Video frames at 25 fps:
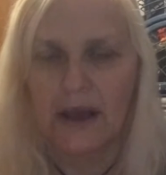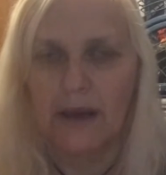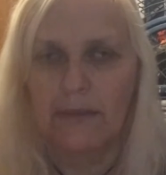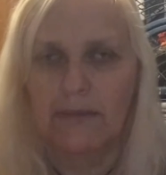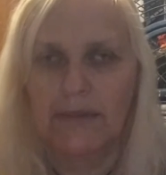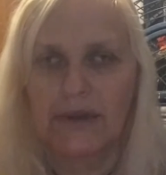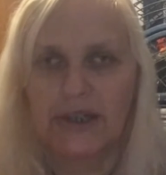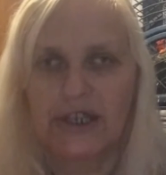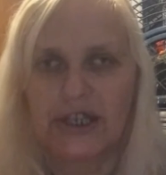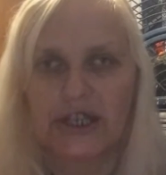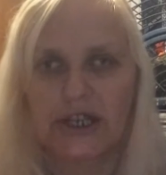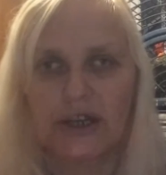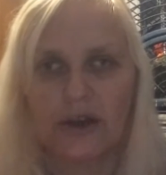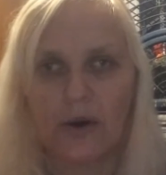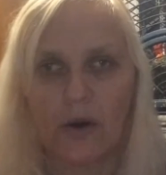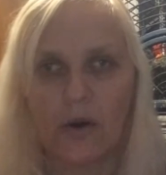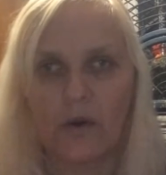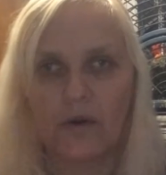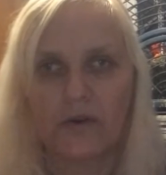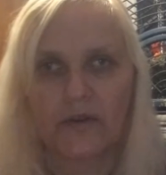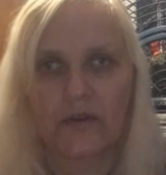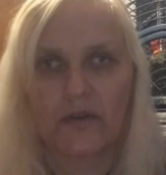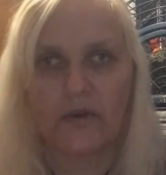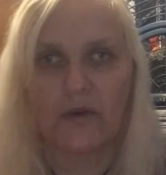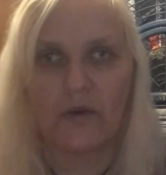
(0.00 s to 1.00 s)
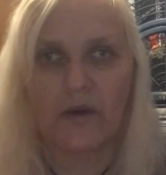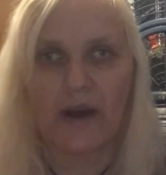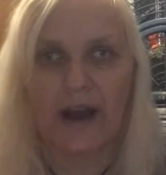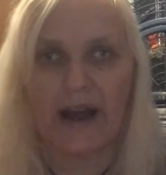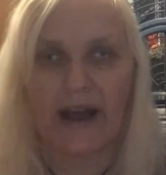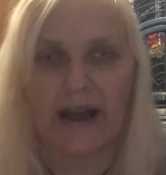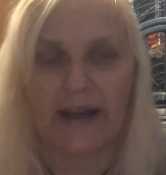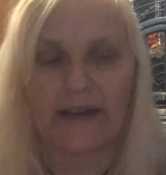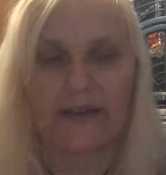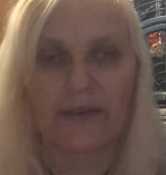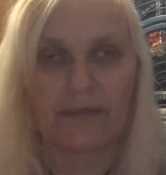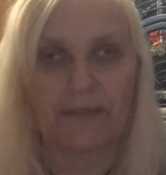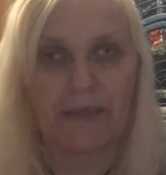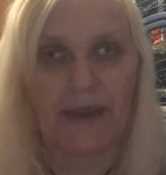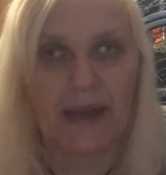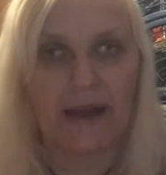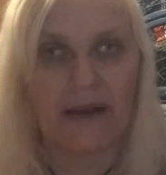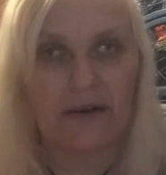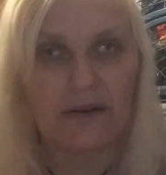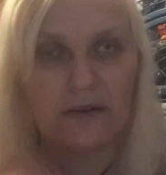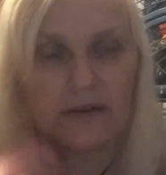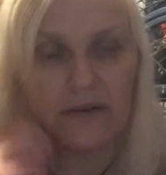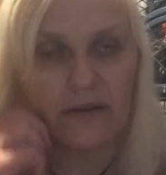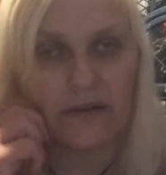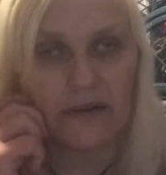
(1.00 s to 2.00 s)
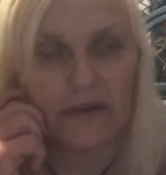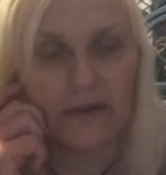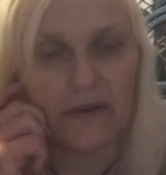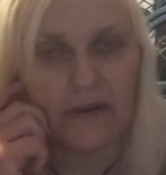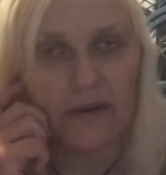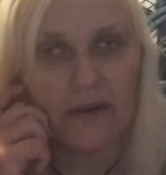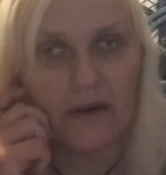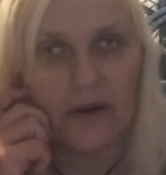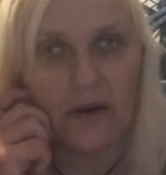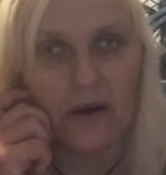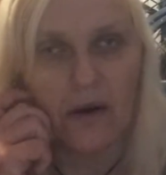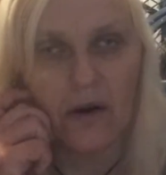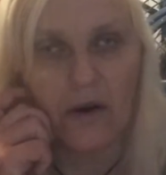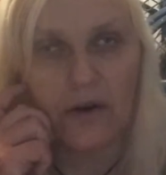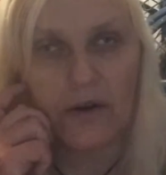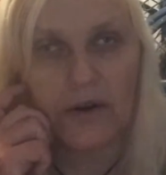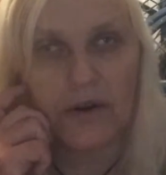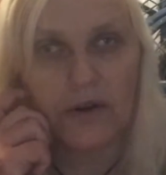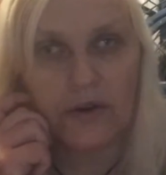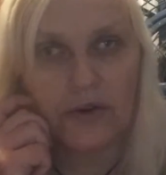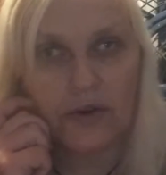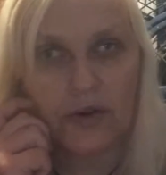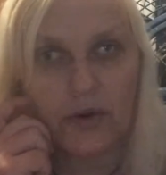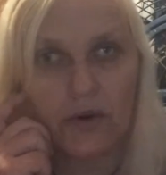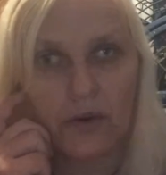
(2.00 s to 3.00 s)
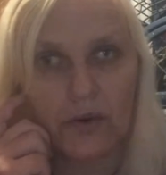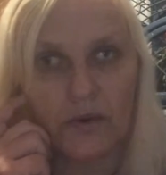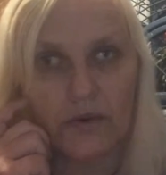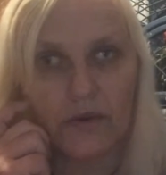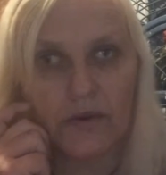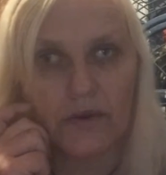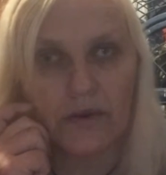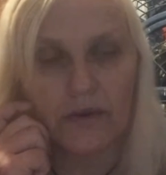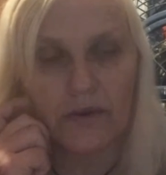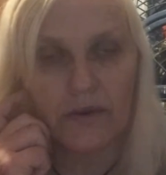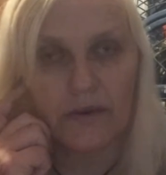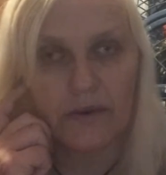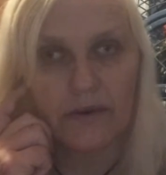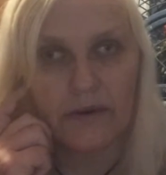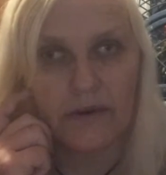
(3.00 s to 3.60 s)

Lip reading: But she also has bells on her toes